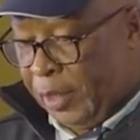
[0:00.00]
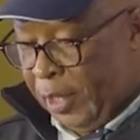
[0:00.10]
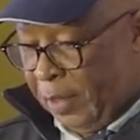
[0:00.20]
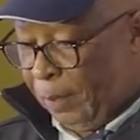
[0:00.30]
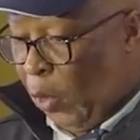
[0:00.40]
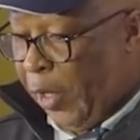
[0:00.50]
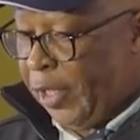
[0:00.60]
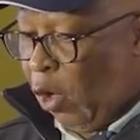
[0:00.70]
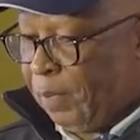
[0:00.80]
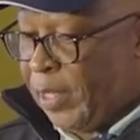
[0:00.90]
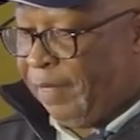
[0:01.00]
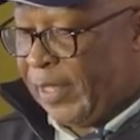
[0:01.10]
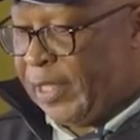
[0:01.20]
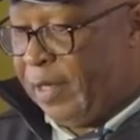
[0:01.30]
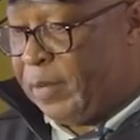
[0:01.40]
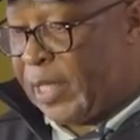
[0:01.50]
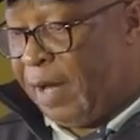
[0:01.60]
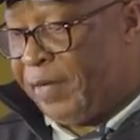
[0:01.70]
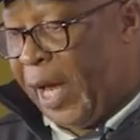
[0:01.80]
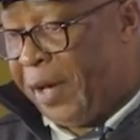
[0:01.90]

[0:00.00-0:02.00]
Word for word: The deployed observer teams covered